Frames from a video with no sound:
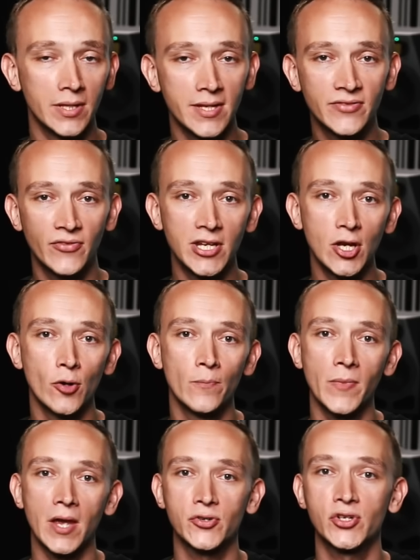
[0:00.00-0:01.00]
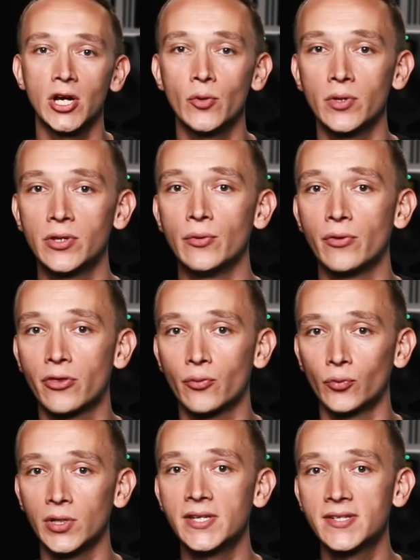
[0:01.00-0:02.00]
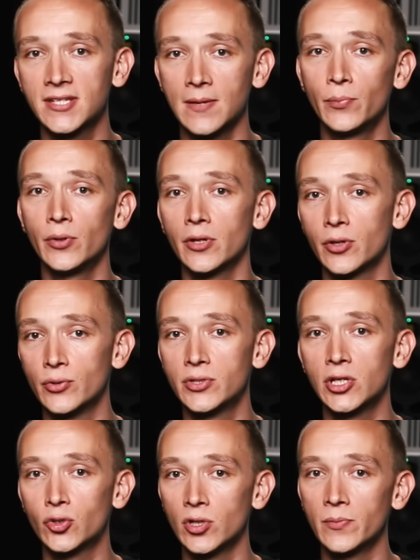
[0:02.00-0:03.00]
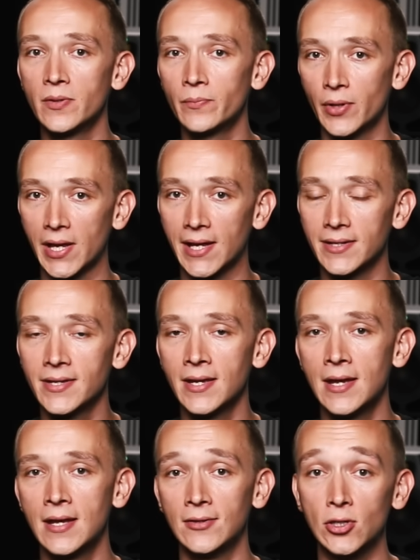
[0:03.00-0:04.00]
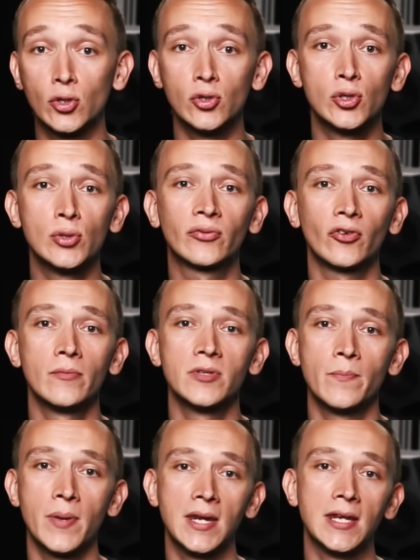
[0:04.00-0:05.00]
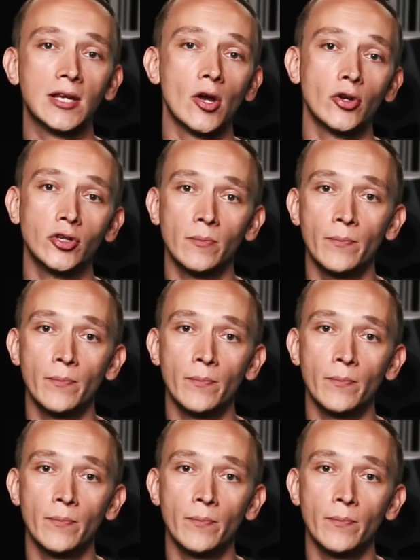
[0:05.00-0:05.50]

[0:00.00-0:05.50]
in this video, I'll share with you three simple acoustic treatment plans that you can choose from depending on your